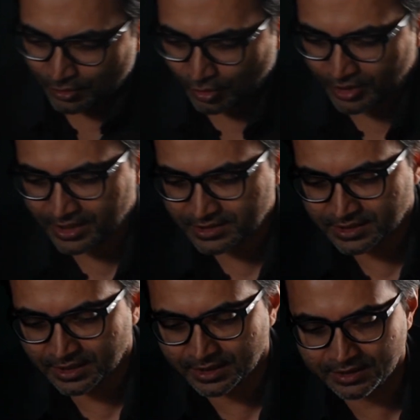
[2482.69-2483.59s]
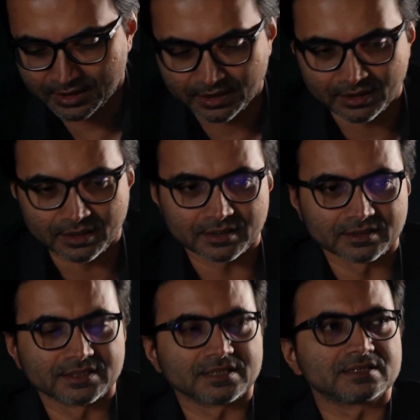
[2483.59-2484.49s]
you, audience, and
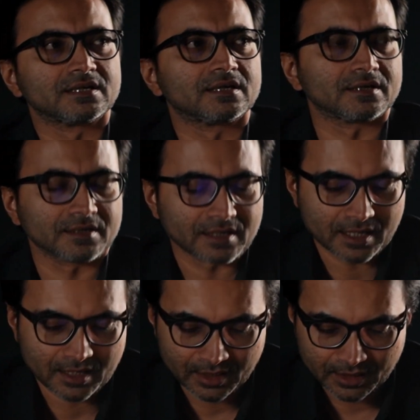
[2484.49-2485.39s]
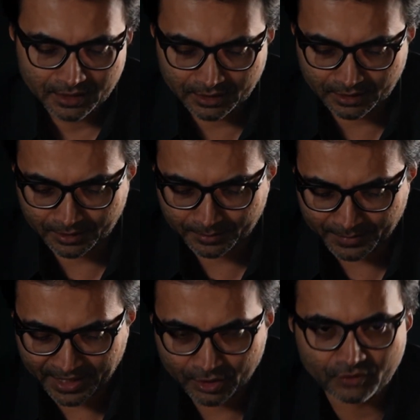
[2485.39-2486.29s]
this is the
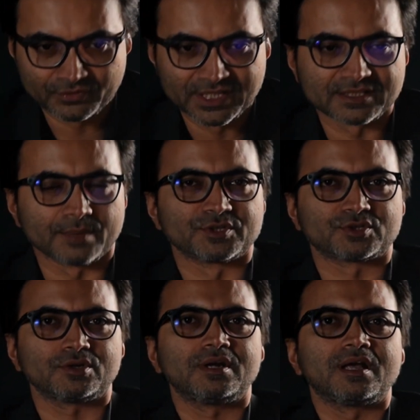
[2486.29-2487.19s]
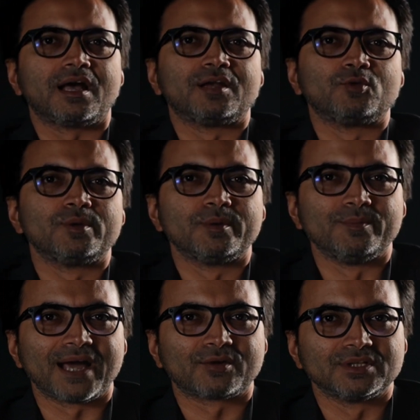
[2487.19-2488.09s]
end of this episode, and we'll be
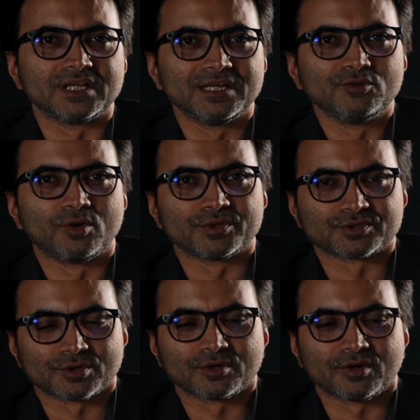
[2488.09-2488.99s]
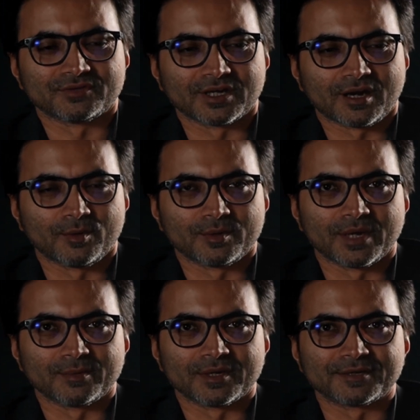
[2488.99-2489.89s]
back with a new episode of the Common
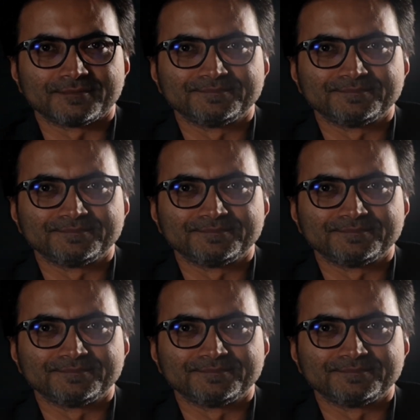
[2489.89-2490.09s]
Babbler.